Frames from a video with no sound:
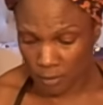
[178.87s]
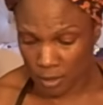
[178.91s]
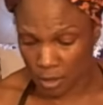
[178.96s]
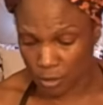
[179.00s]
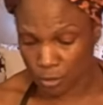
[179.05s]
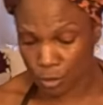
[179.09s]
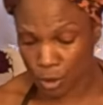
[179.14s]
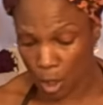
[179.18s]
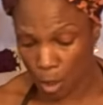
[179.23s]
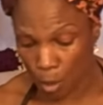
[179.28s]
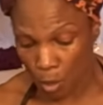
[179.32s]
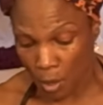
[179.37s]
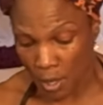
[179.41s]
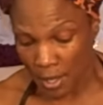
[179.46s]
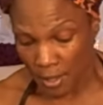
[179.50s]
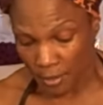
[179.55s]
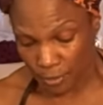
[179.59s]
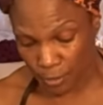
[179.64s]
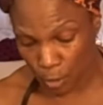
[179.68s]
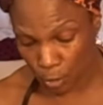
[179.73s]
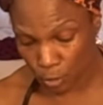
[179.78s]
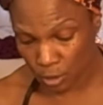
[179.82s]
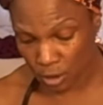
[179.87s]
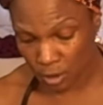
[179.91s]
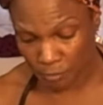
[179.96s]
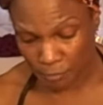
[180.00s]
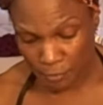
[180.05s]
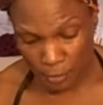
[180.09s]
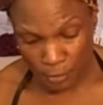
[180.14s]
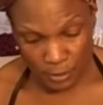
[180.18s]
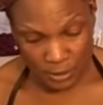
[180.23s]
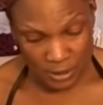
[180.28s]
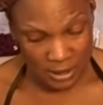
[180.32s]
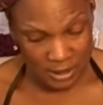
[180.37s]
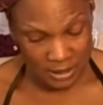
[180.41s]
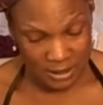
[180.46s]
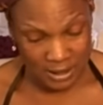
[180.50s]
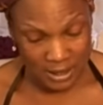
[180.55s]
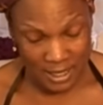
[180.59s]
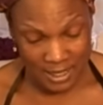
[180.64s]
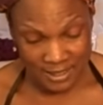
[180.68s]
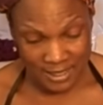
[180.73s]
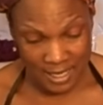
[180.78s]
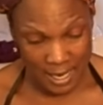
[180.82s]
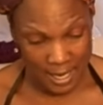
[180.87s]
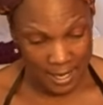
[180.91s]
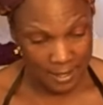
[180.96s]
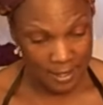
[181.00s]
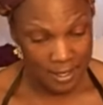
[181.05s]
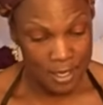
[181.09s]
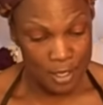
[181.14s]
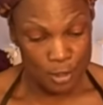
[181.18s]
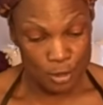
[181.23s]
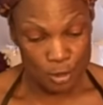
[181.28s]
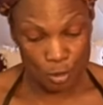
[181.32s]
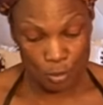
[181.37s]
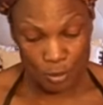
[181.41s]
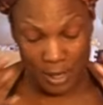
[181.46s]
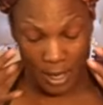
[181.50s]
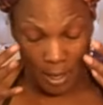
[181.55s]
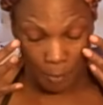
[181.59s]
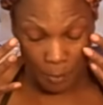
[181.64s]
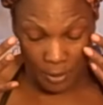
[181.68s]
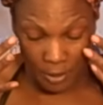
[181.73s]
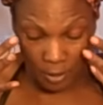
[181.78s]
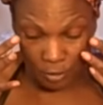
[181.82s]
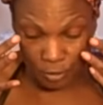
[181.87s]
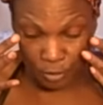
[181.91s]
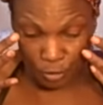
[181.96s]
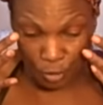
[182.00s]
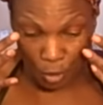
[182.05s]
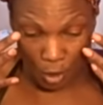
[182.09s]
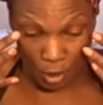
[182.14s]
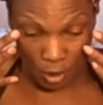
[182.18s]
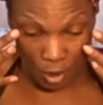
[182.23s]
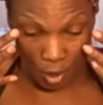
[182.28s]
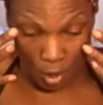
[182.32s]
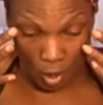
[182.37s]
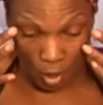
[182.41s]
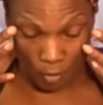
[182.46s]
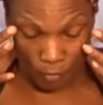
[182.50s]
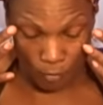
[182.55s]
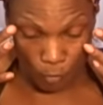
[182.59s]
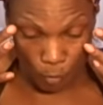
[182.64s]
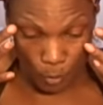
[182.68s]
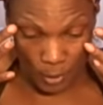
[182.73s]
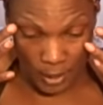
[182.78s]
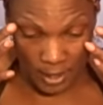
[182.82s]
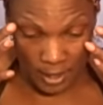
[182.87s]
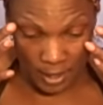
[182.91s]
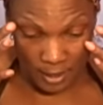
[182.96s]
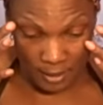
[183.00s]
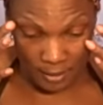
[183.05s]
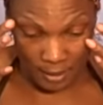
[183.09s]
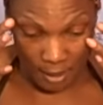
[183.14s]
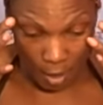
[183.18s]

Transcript: So those are the first things that I take. So now we're going to start off with